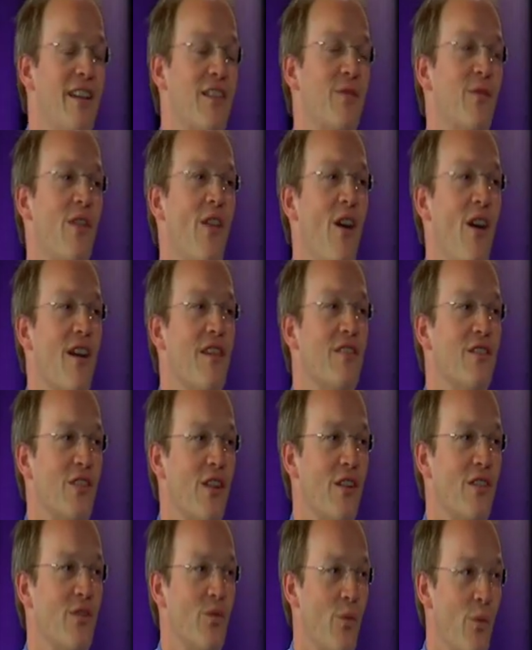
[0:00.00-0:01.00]
is where the heart
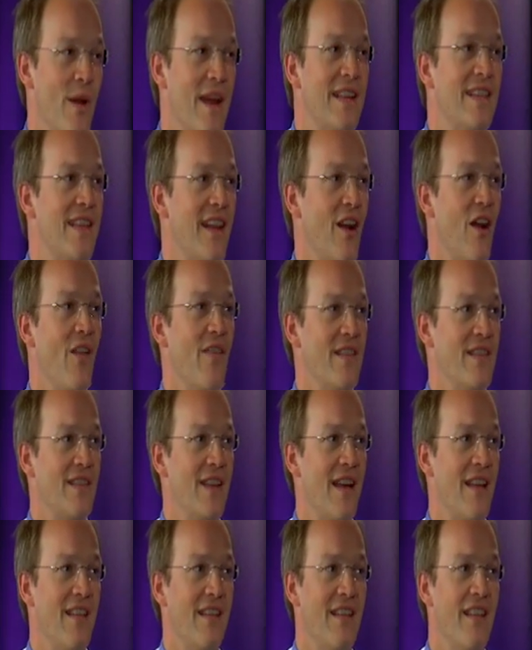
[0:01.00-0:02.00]
starts racing all of a
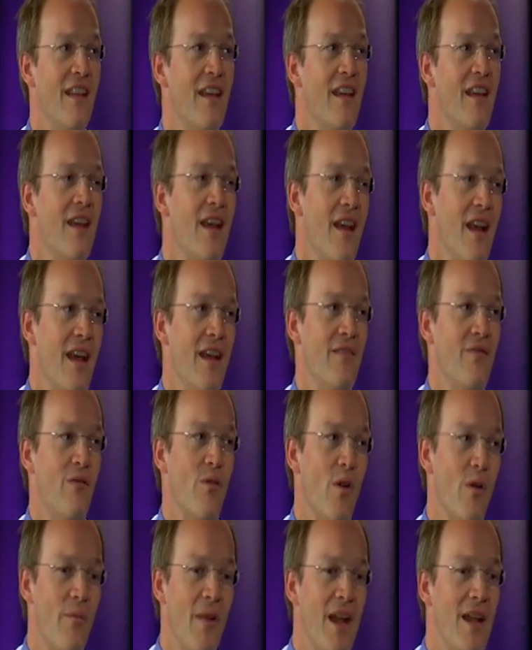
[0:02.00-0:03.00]
sudden. And
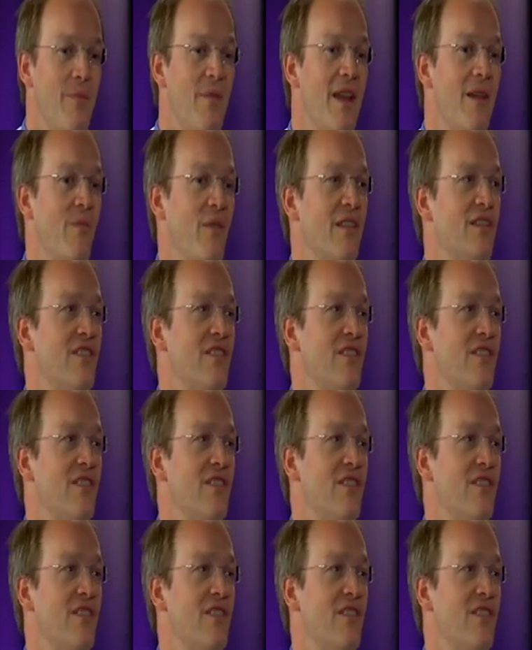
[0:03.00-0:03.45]
for many people,